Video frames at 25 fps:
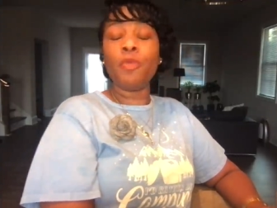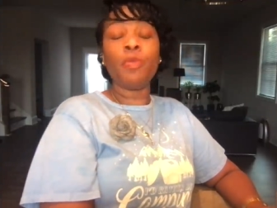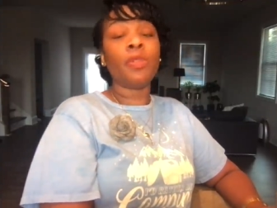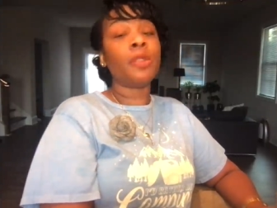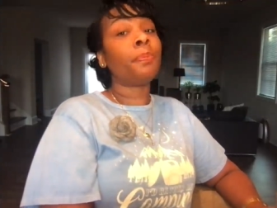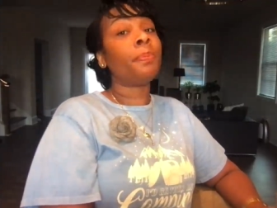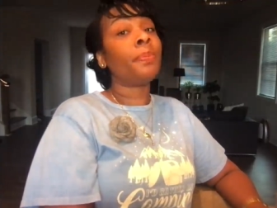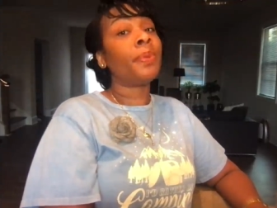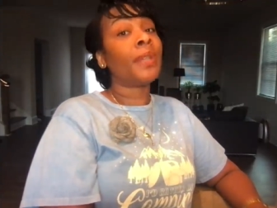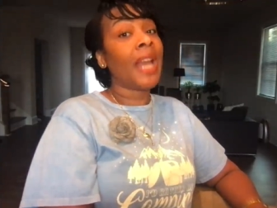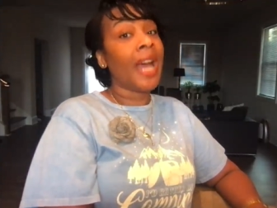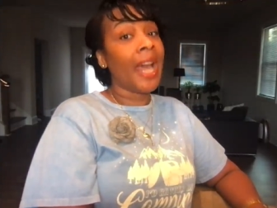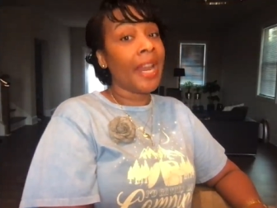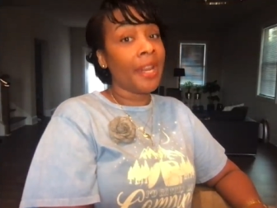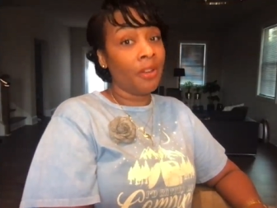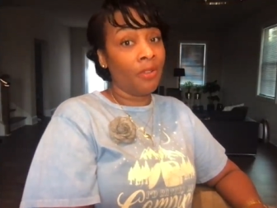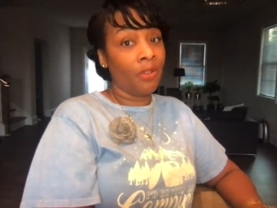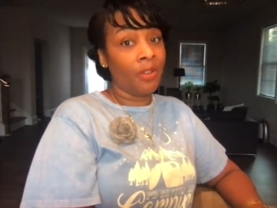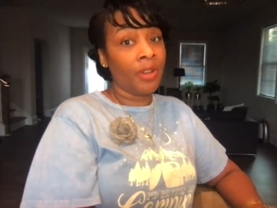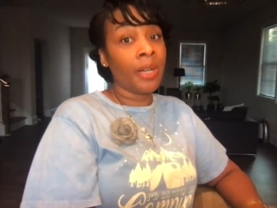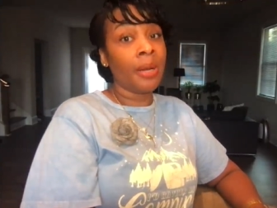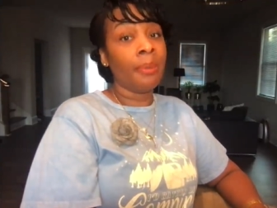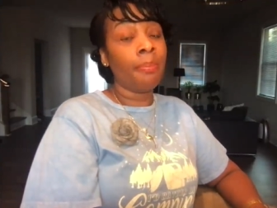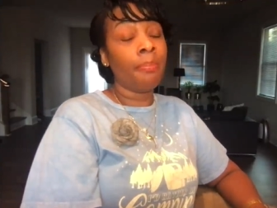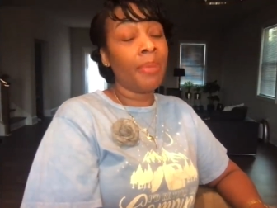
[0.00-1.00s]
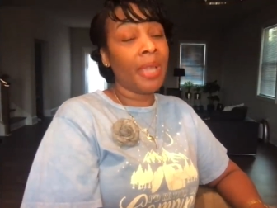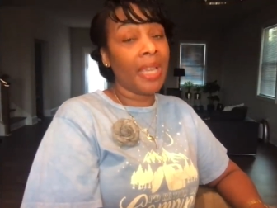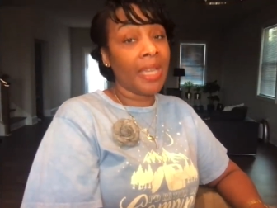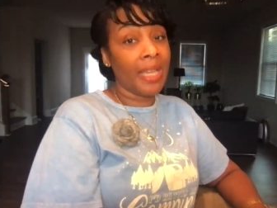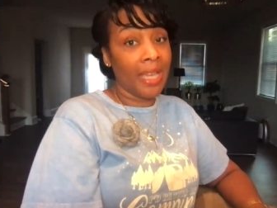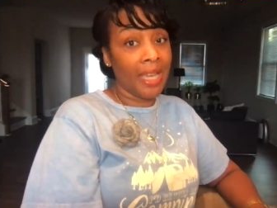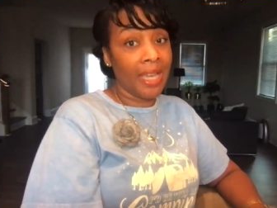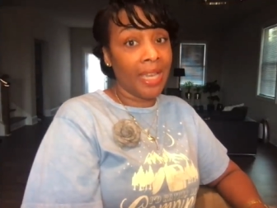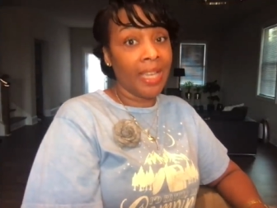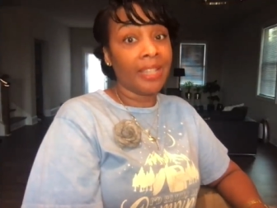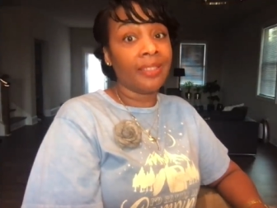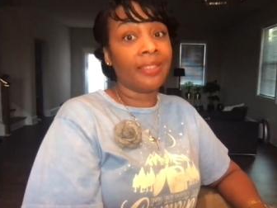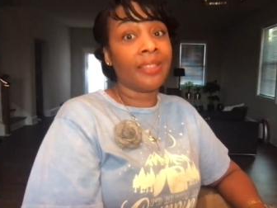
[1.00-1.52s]
You was plotting on them big
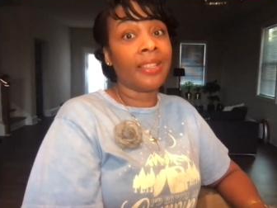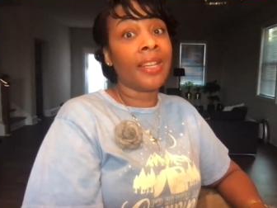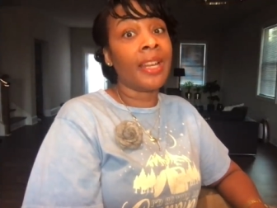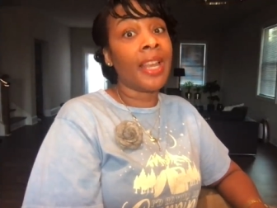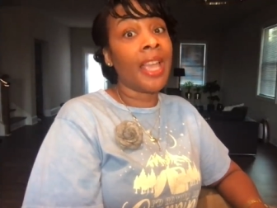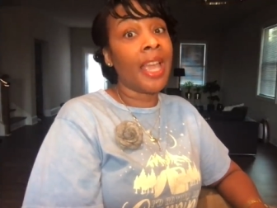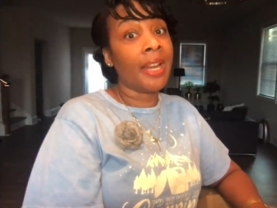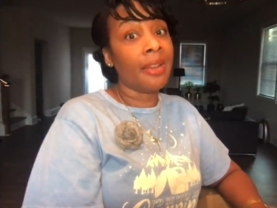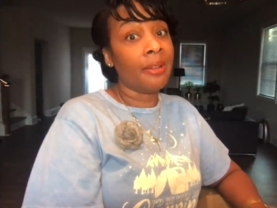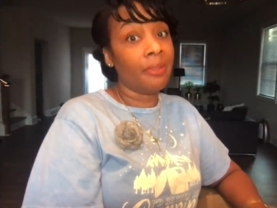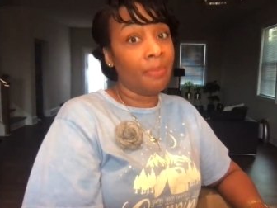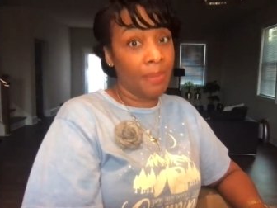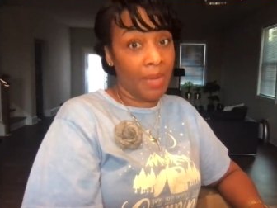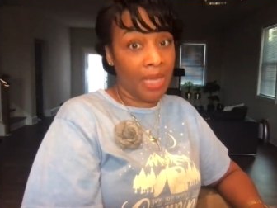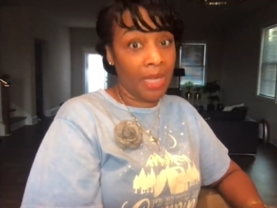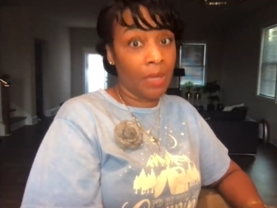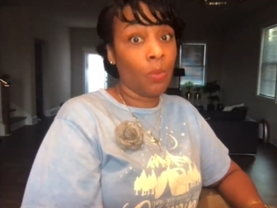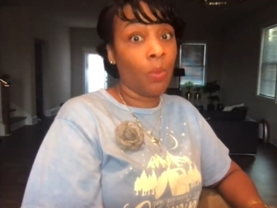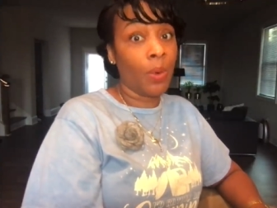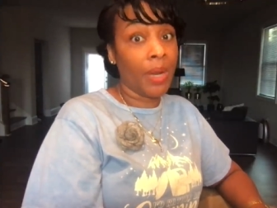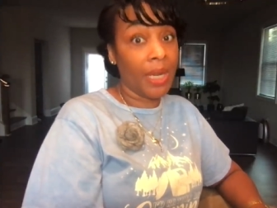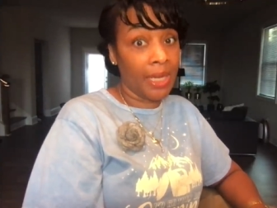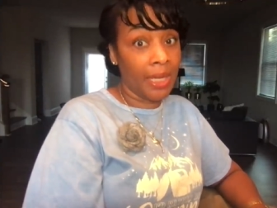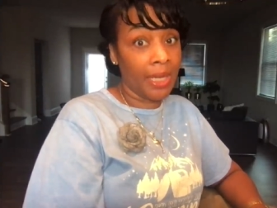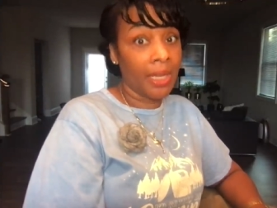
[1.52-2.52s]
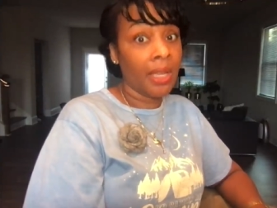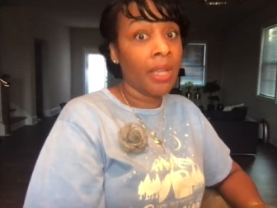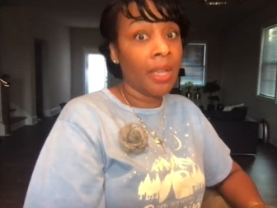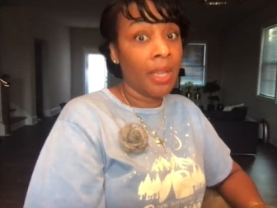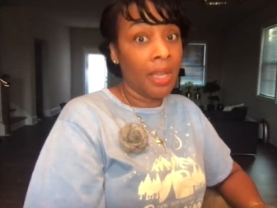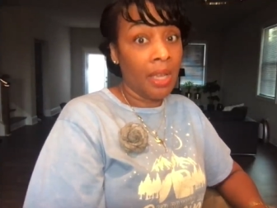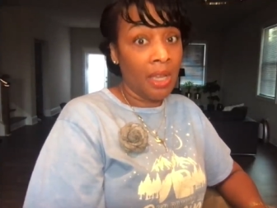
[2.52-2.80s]
ears and that big willy,